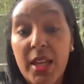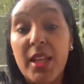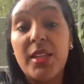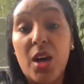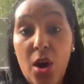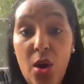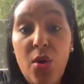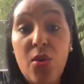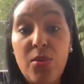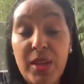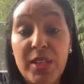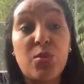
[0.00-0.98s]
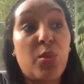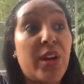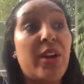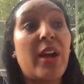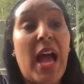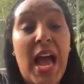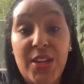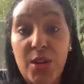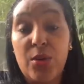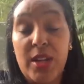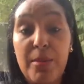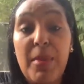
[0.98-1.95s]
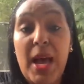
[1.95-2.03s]
the home is where I know
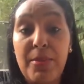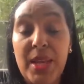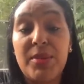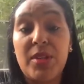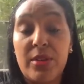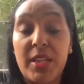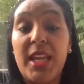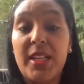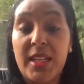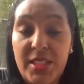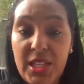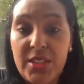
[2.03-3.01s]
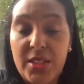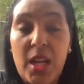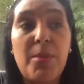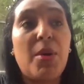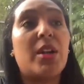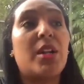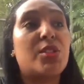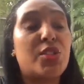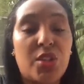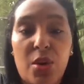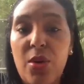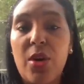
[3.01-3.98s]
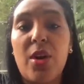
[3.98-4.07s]
that my baby is going to get the attention. I'm going to
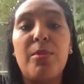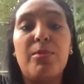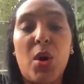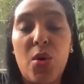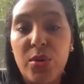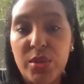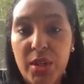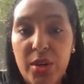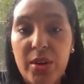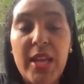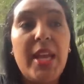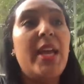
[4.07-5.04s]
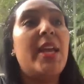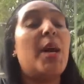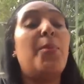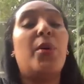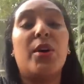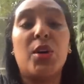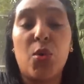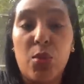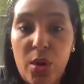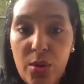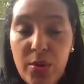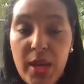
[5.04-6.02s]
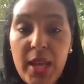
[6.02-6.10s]
show her, mold her, help her
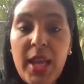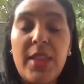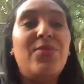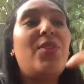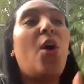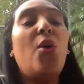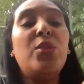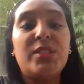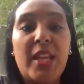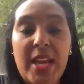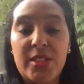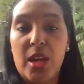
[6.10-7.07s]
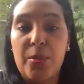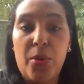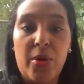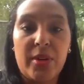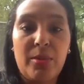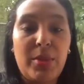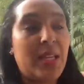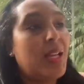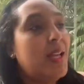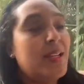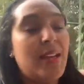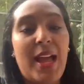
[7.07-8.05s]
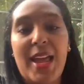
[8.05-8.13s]
grow. Those things are important to me.
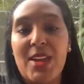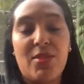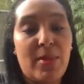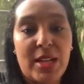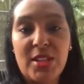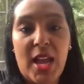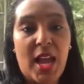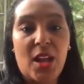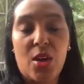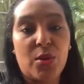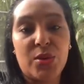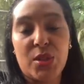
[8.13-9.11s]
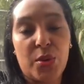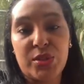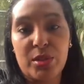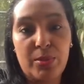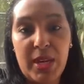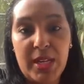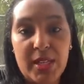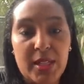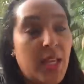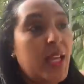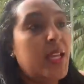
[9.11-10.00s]
Not having my child on social media